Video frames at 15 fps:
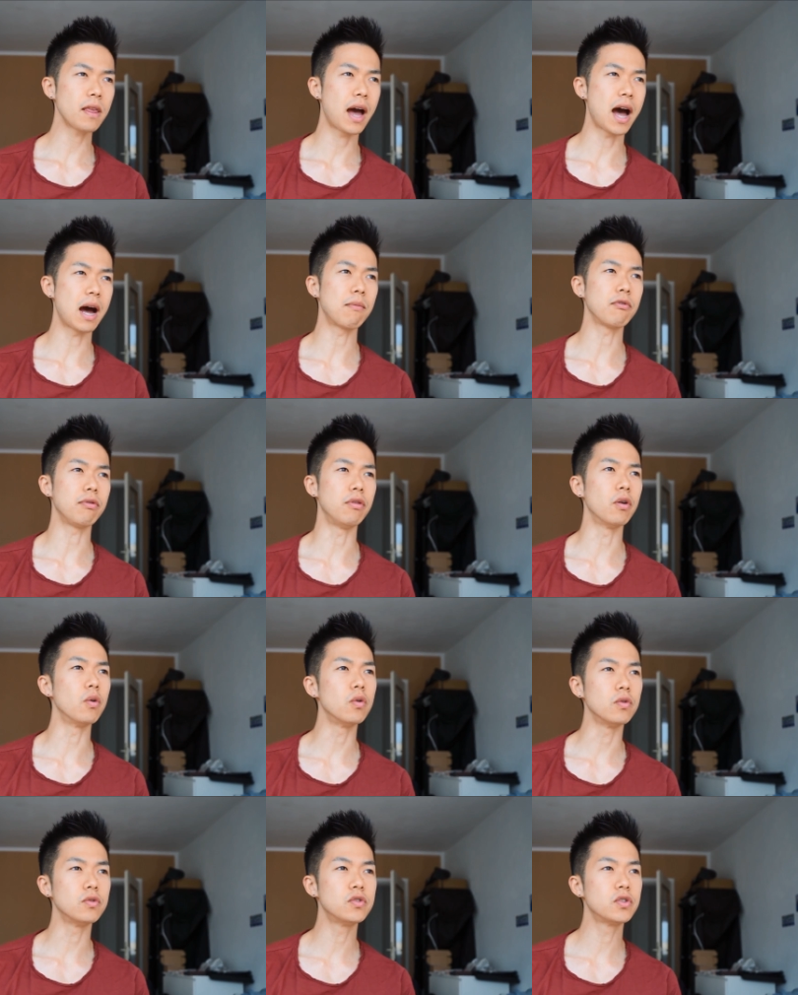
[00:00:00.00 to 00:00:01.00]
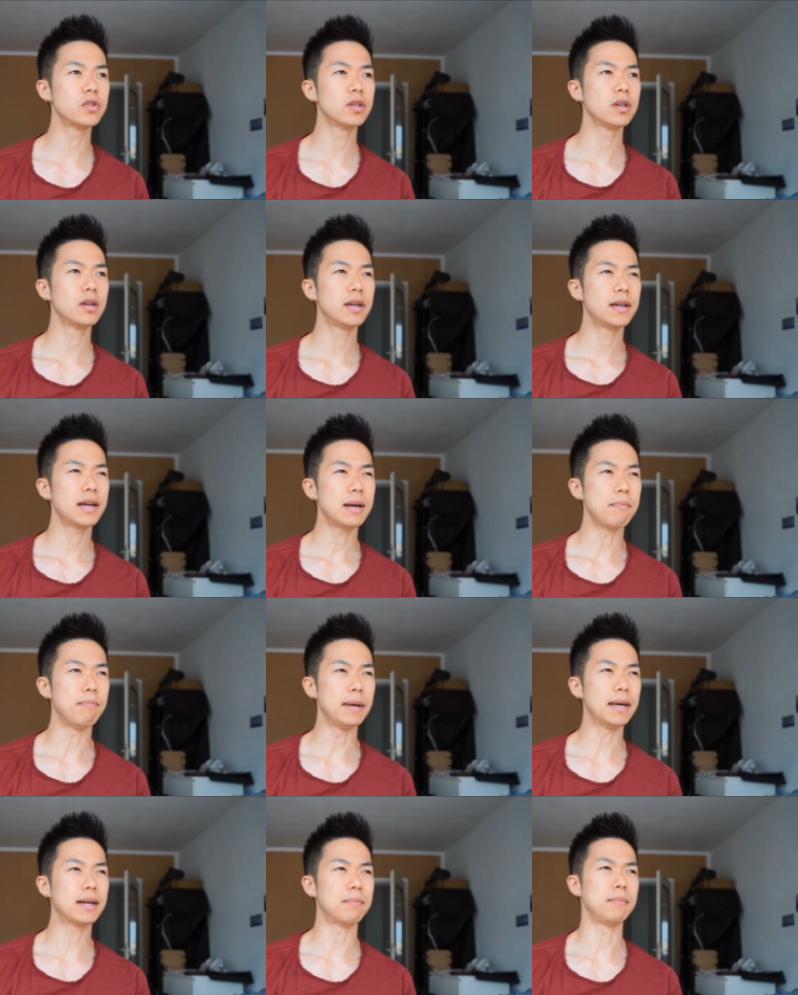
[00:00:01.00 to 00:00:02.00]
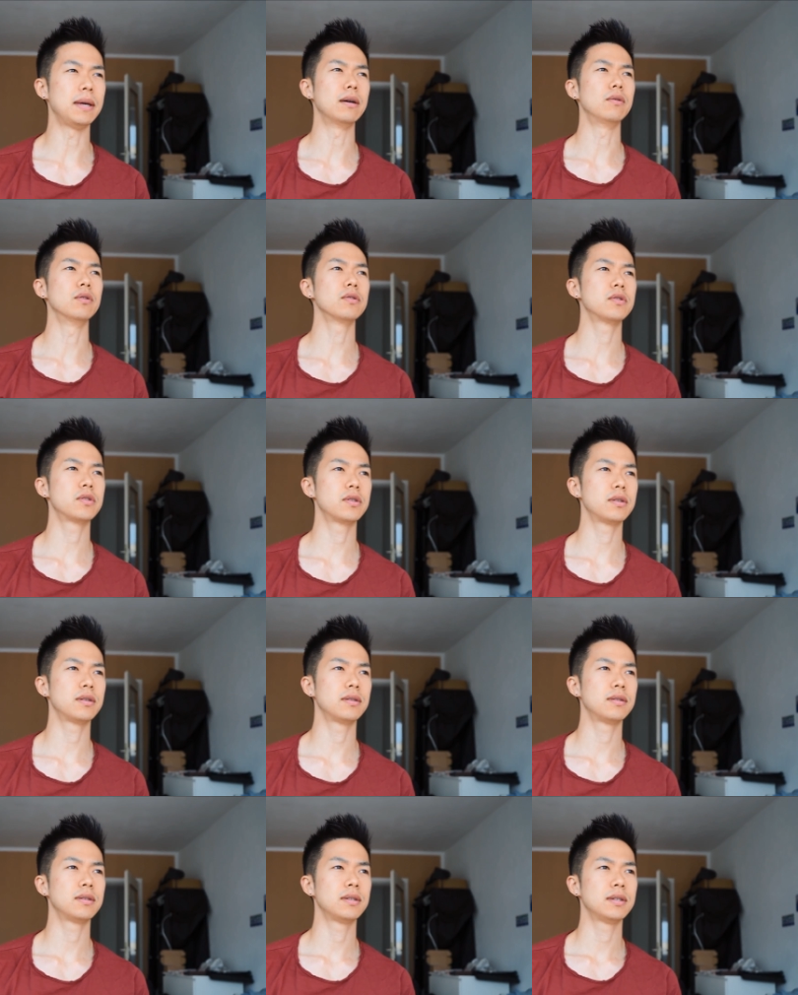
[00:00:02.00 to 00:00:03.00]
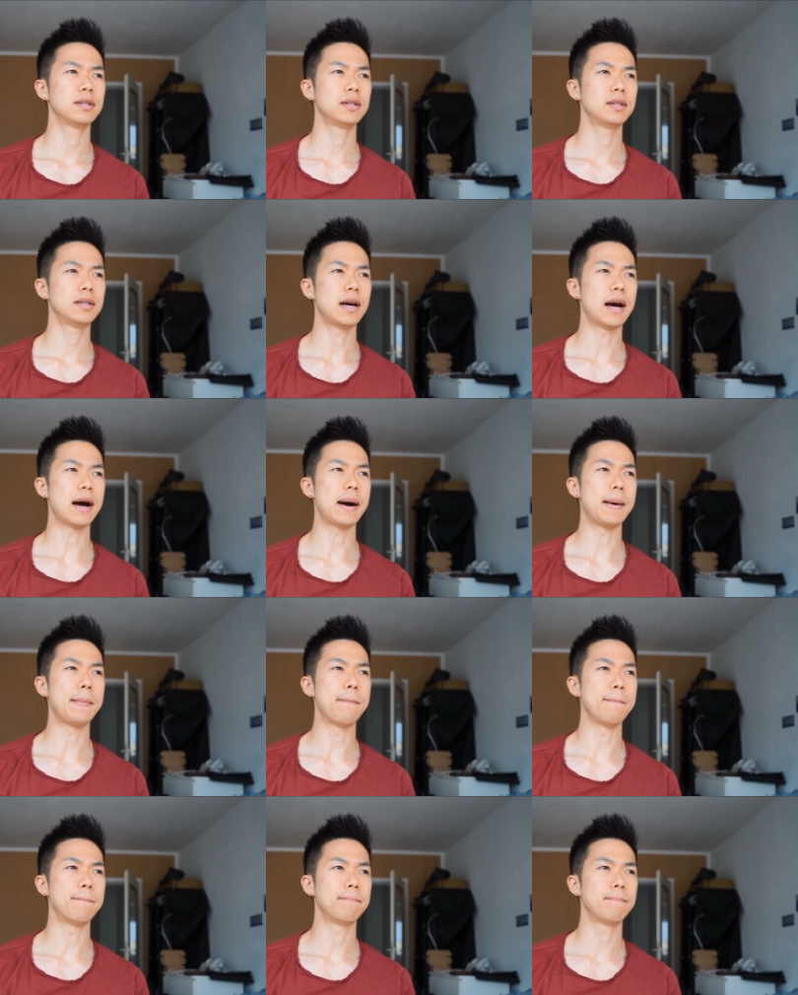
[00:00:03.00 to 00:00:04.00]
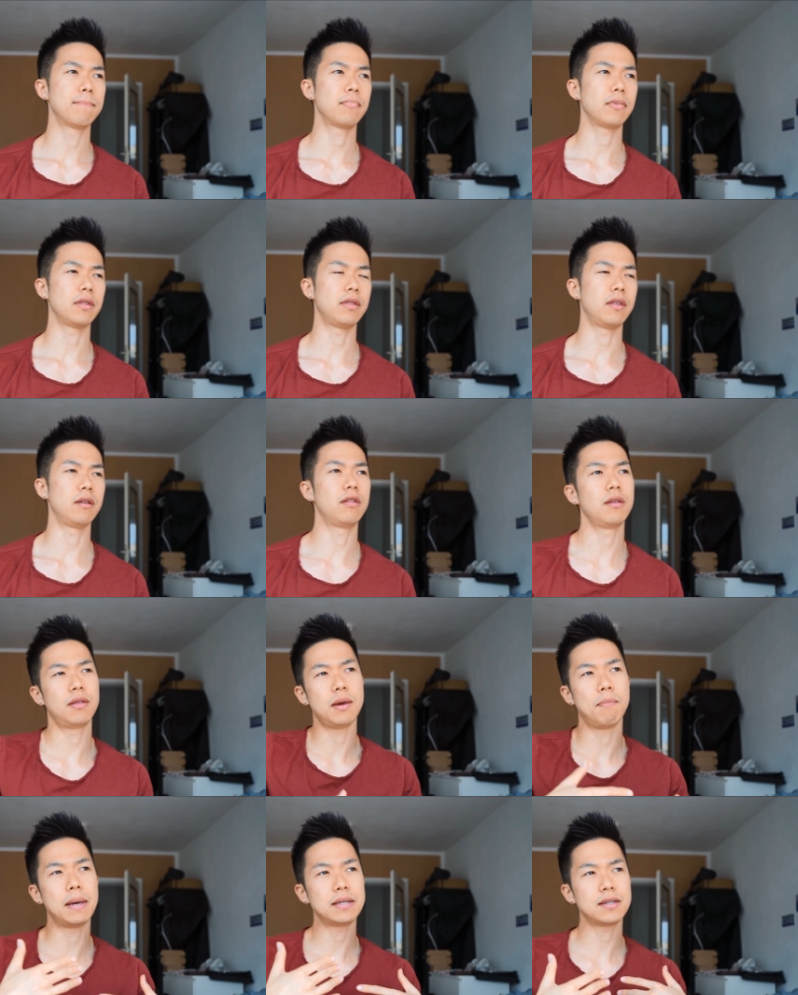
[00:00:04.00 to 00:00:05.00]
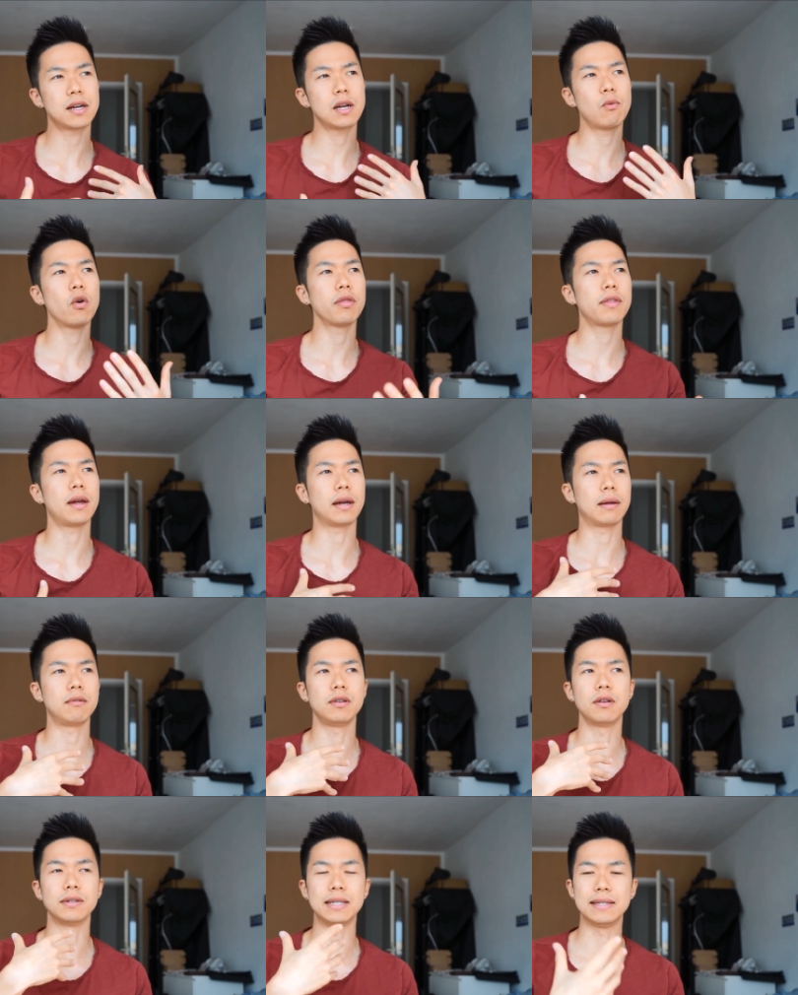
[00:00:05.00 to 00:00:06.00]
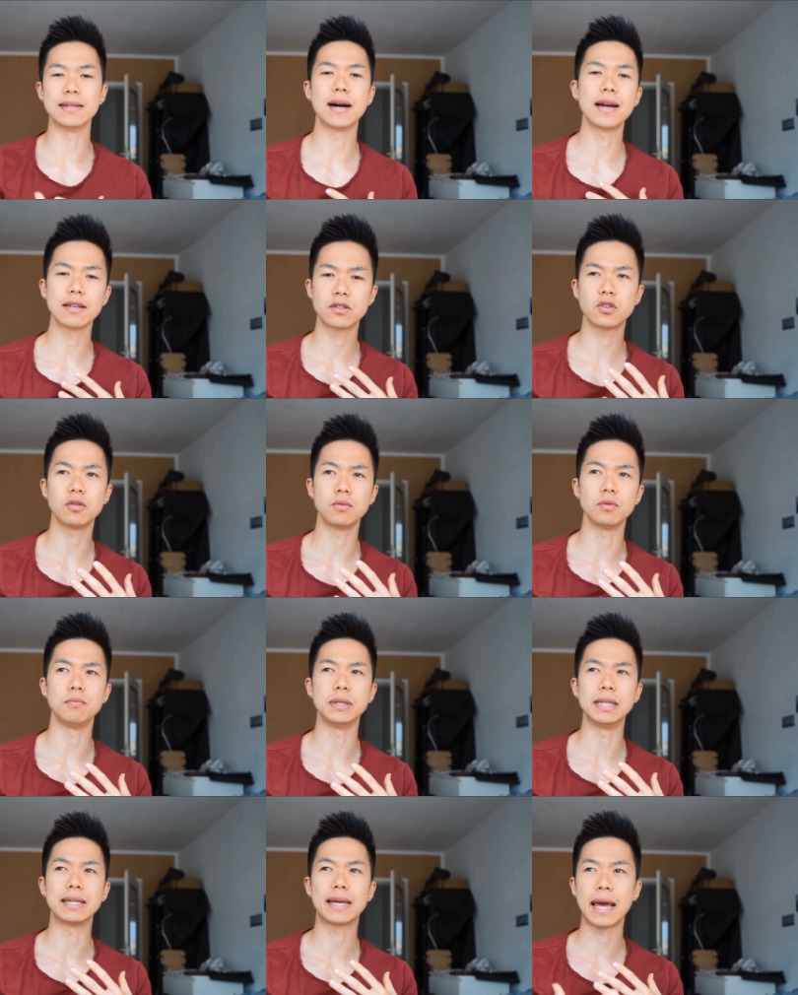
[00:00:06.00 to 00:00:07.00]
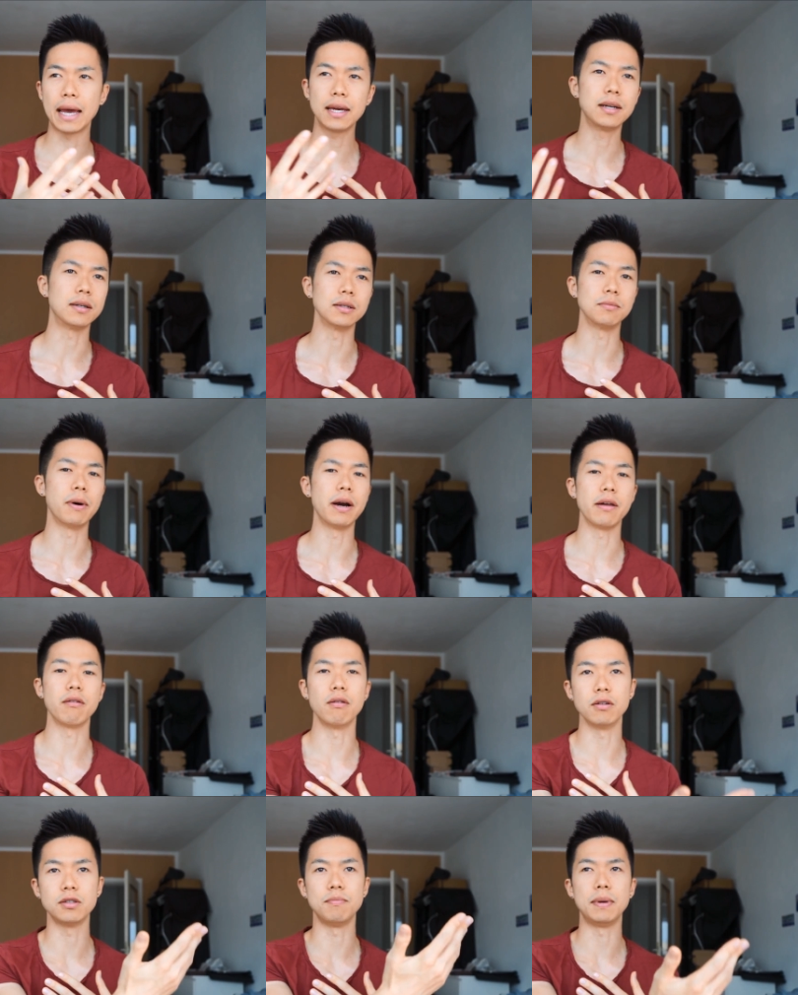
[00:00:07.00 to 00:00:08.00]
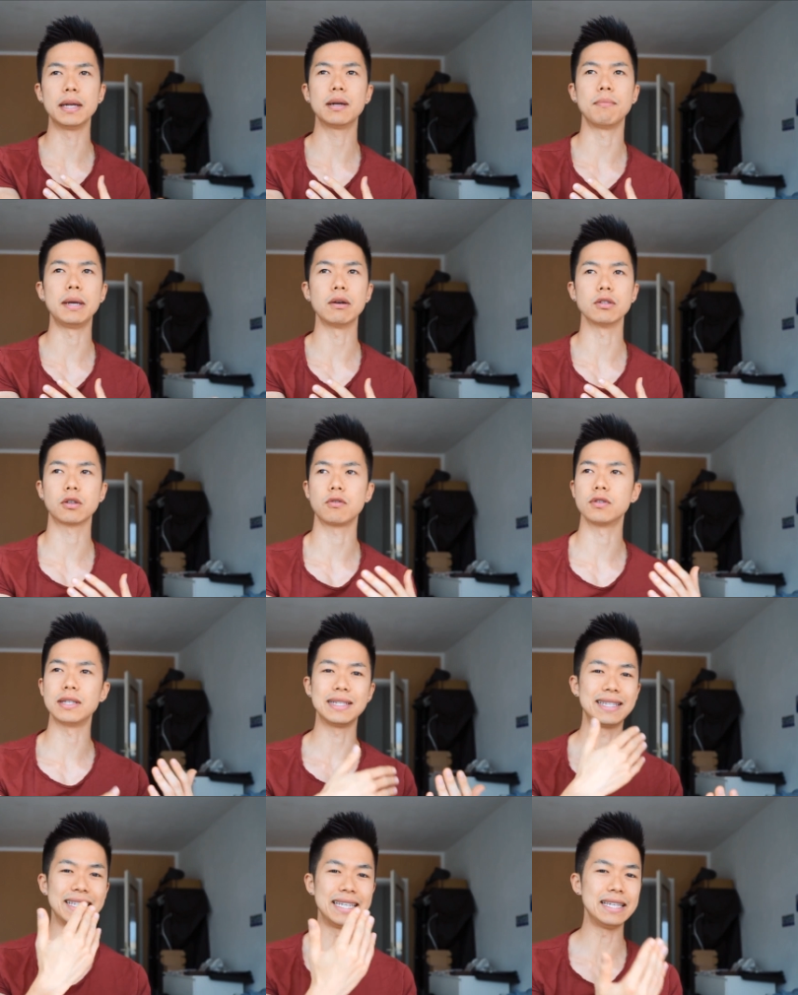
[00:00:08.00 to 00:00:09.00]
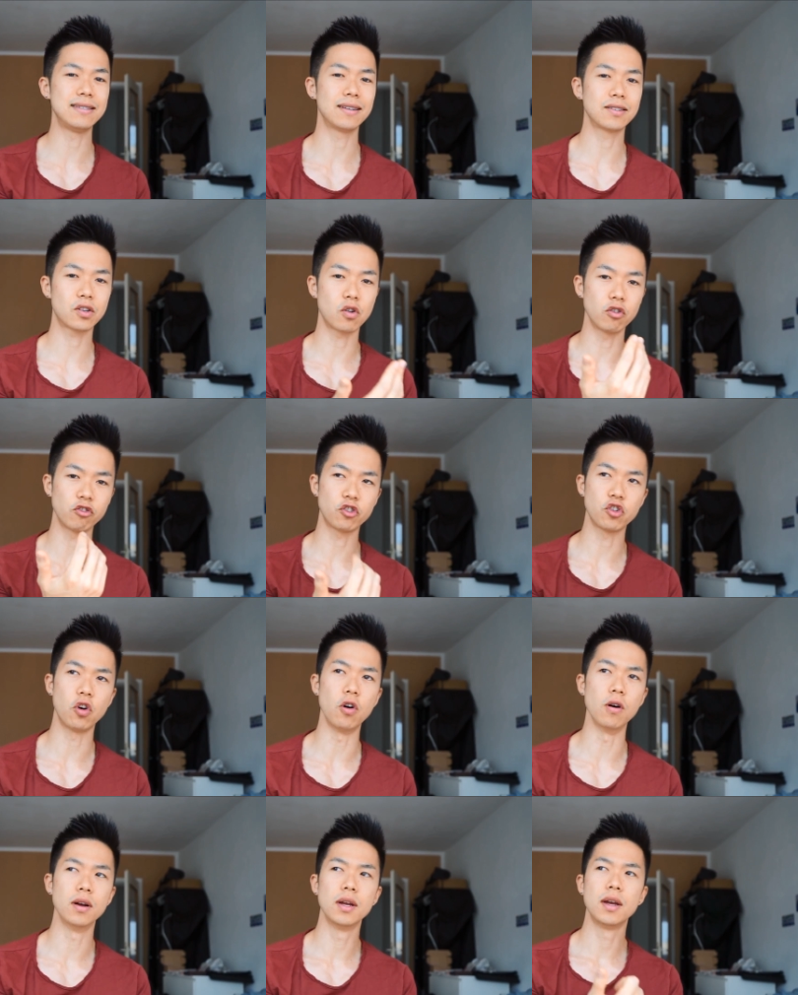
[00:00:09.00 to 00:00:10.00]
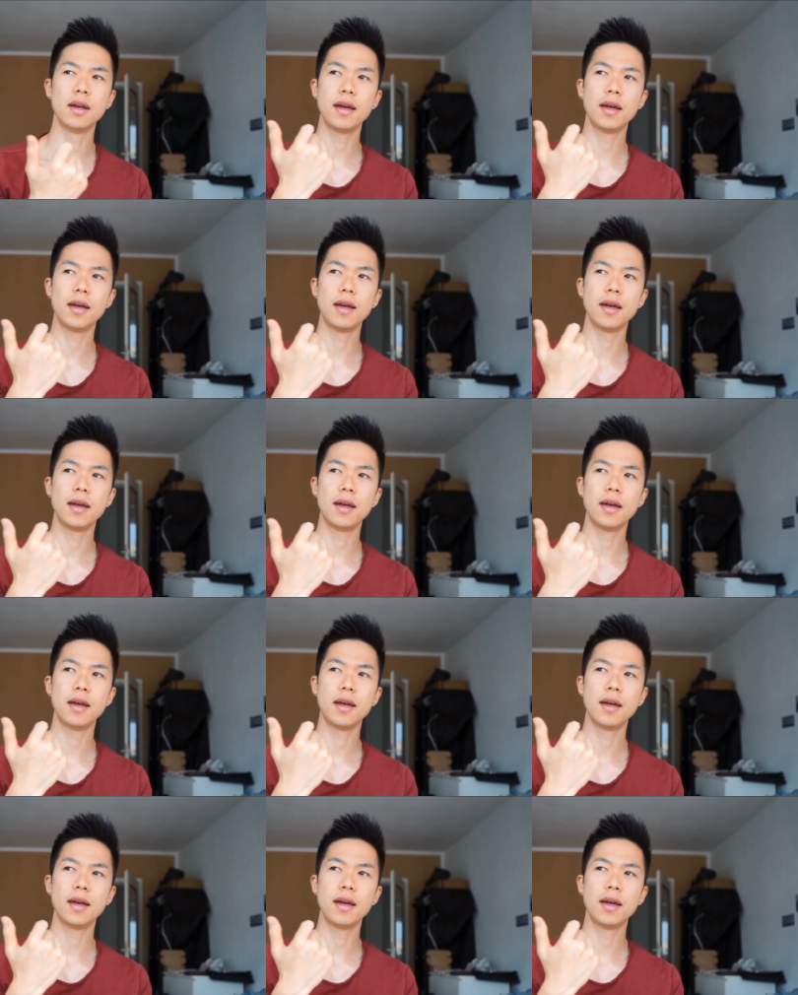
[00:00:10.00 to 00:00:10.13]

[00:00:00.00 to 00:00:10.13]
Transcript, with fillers: have those beta males um, they basically want their you know desires to be catered by those beta males because it's easier to control,